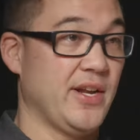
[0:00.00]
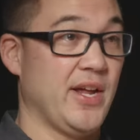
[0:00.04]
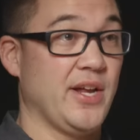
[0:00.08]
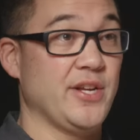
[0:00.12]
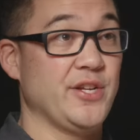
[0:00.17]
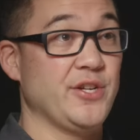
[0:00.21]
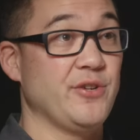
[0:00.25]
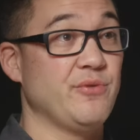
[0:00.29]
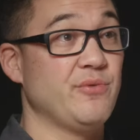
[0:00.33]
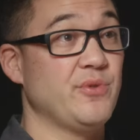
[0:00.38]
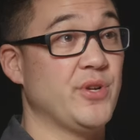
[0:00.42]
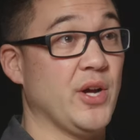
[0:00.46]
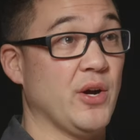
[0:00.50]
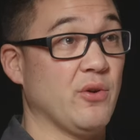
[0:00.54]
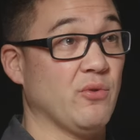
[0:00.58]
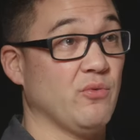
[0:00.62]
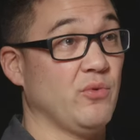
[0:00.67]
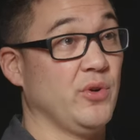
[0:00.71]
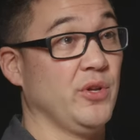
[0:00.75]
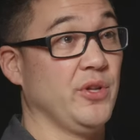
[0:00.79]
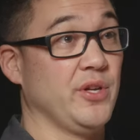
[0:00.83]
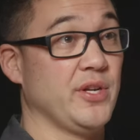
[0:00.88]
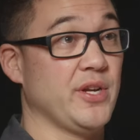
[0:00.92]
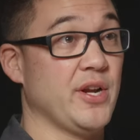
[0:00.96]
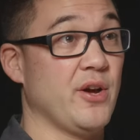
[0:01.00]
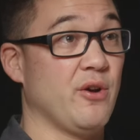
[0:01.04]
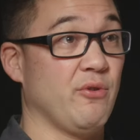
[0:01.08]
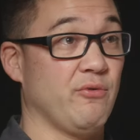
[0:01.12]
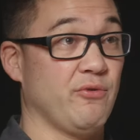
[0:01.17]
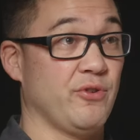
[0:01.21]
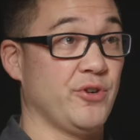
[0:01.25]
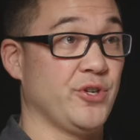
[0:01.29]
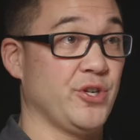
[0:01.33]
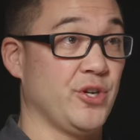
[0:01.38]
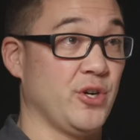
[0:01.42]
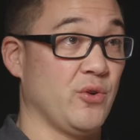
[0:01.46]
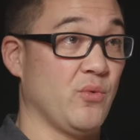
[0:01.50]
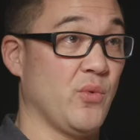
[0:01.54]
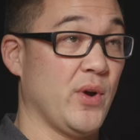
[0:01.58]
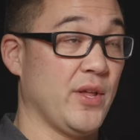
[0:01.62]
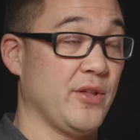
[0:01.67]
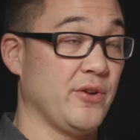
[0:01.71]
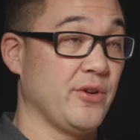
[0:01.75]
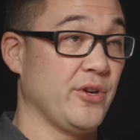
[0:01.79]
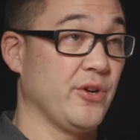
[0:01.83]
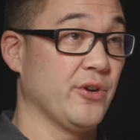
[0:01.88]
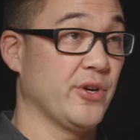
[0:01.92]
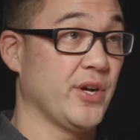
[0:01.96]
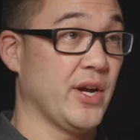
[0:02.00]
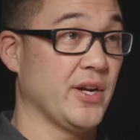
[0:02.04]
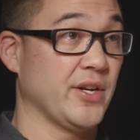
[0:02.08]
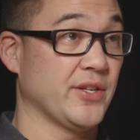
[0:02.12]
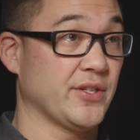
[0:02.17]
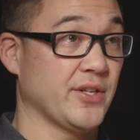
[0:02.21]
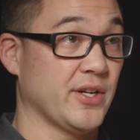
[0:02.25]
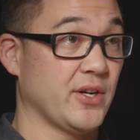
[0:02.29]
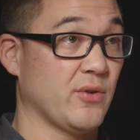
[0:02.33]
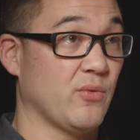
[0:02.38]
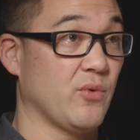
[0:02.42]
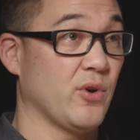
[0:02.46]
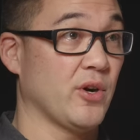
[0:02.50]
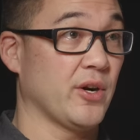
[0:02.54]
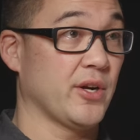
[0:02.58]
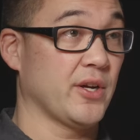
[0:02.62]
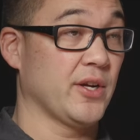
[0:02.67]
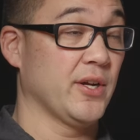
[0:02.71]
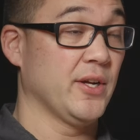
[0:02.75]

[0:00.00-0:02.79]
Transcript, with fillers: and you don't really know for sure whether your gun is gonna work.